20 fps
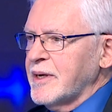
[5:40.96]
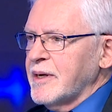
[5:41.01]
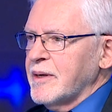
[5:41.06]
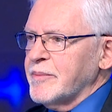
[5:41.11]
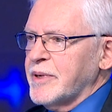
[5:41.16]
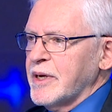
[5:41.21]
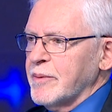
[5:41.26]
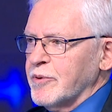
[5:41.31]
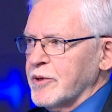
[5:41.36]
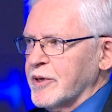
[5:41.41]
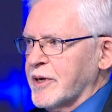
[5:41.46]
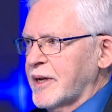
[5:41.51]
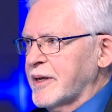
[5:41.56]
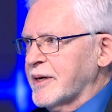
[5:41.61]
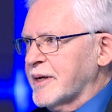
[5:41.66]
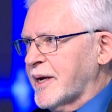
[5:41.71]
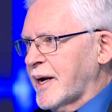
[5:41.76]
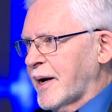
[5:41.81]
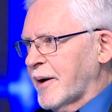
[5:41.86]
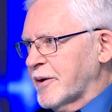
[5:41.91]
People are
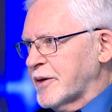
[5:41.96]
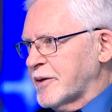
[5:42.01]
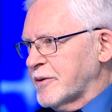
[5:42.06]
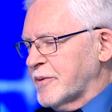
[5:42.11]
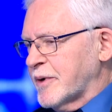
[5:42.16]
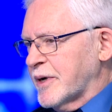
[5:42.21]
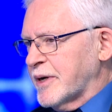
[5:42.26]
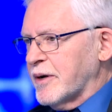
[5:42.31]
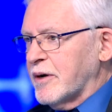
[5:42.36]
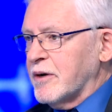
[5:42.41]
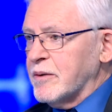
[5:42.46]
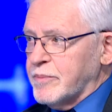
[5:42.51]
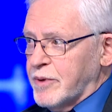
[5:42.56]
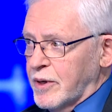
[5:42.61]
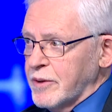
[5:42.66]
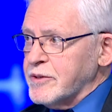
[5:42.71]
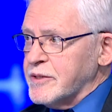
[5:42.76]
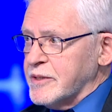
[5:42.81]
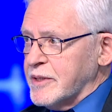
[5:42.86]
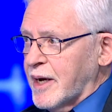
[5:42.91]
getting carried away on
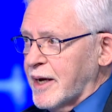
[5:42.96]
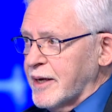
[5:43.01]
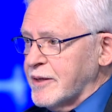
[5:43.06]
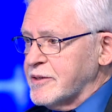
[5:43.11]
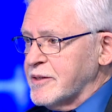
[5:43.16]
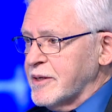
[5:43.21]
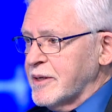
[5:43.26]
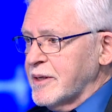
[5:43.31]
both sides,